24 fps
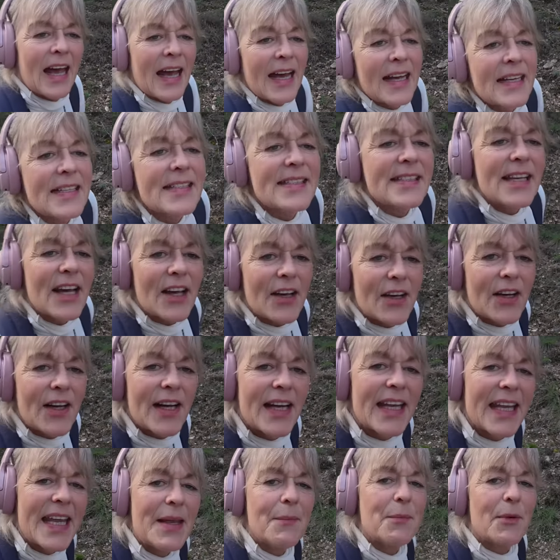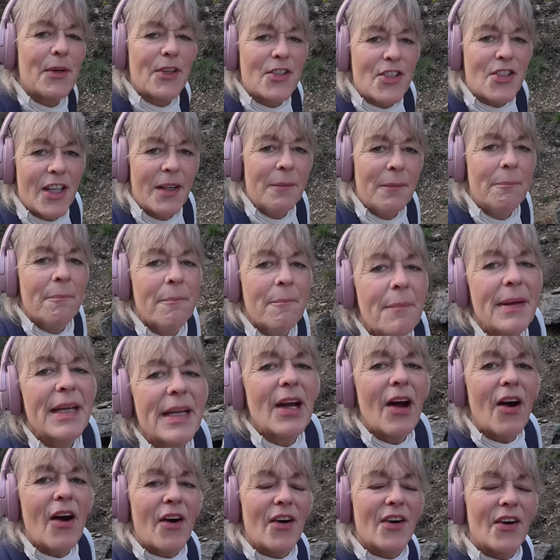So keep watching
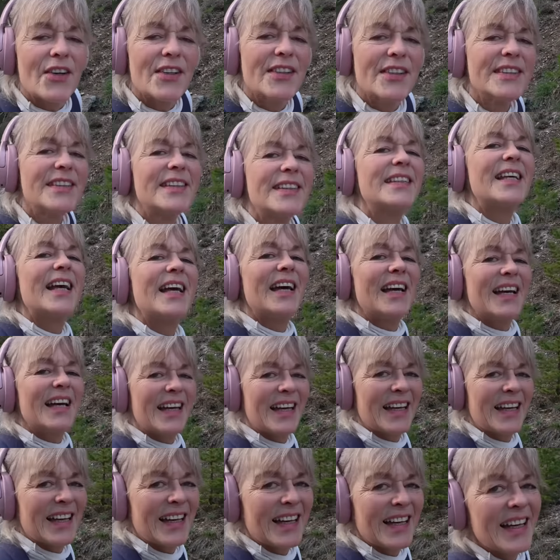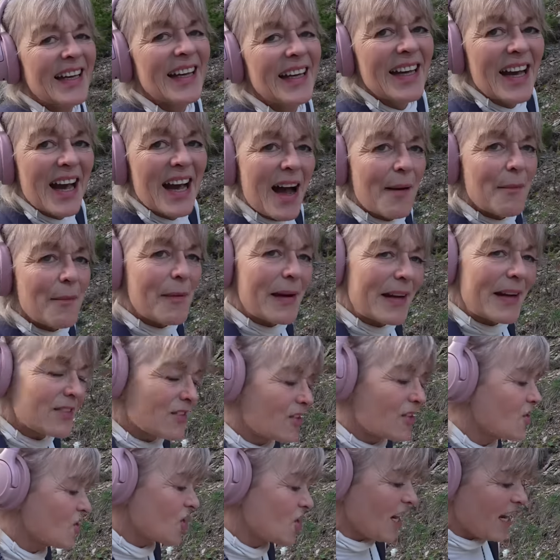because I'm about to
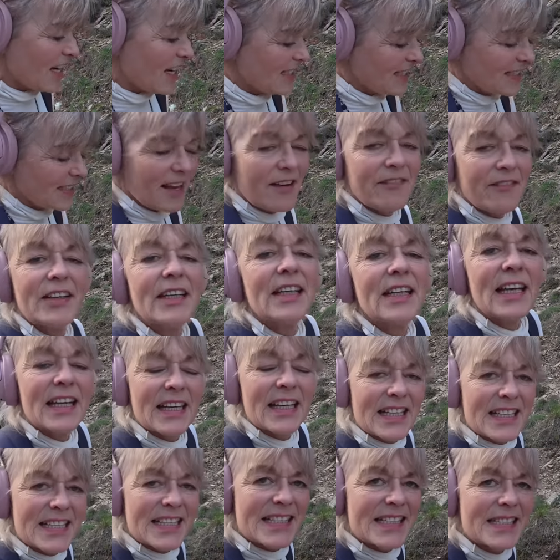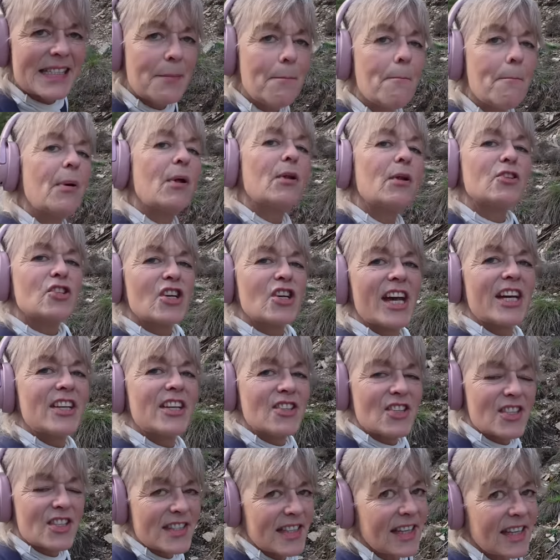share 7 simple
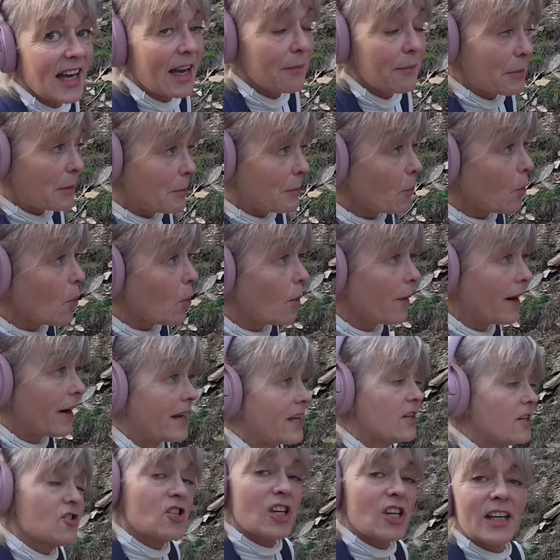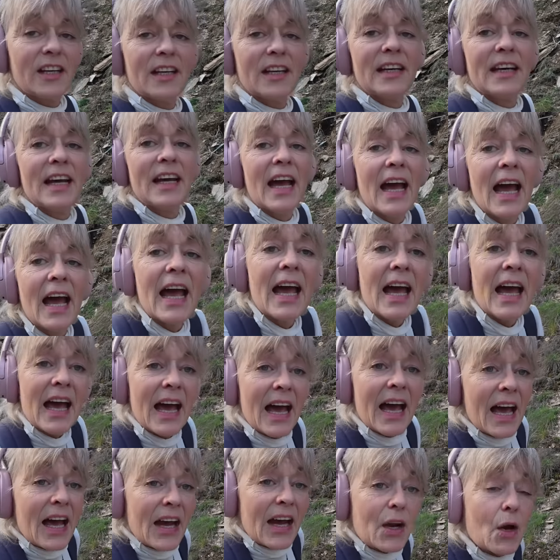changes that gave me more energy,
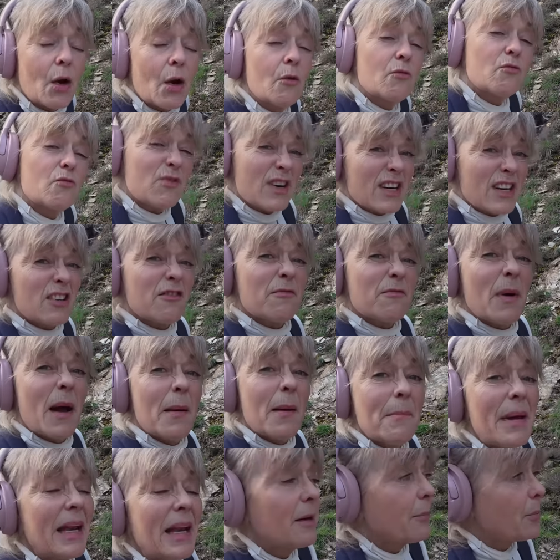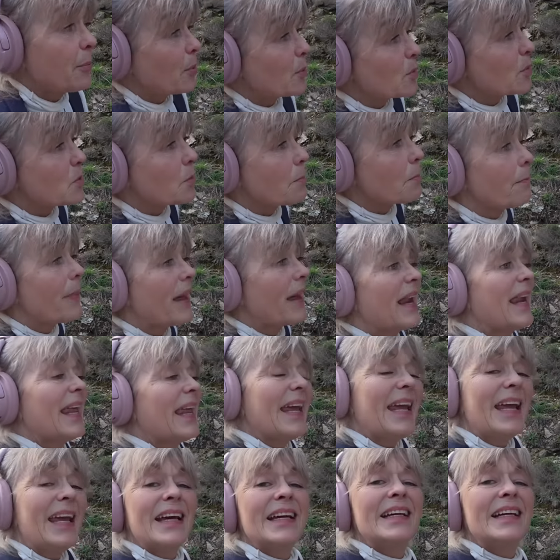got rid of my menopausal
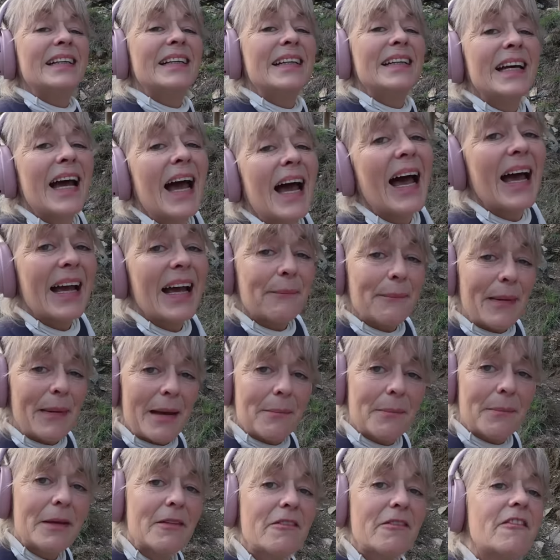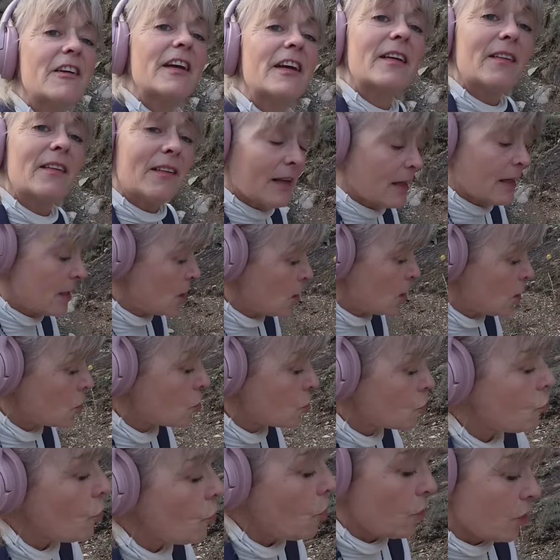belly, and made me feel
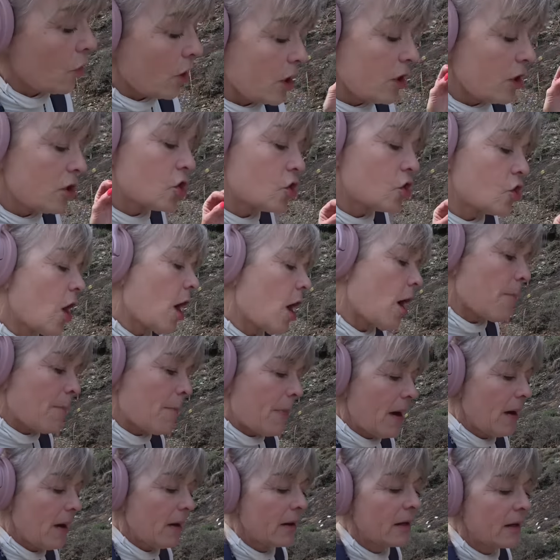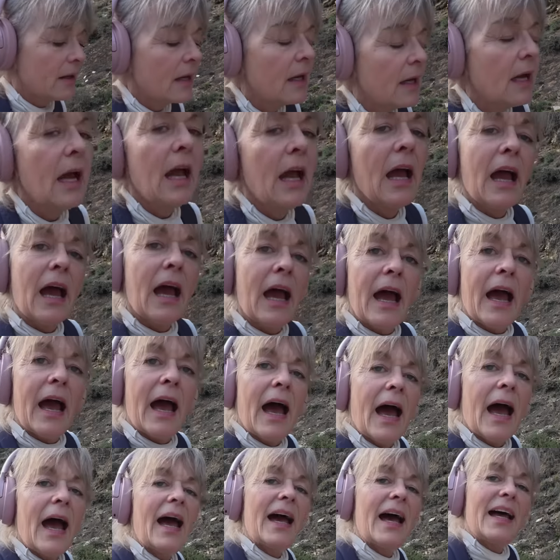stronger, sharper,
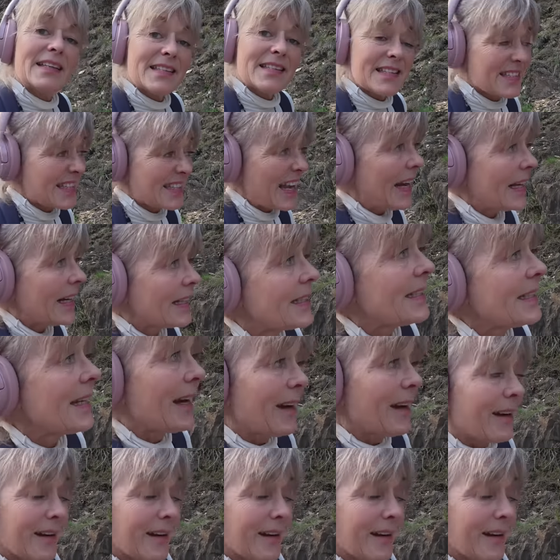and sexier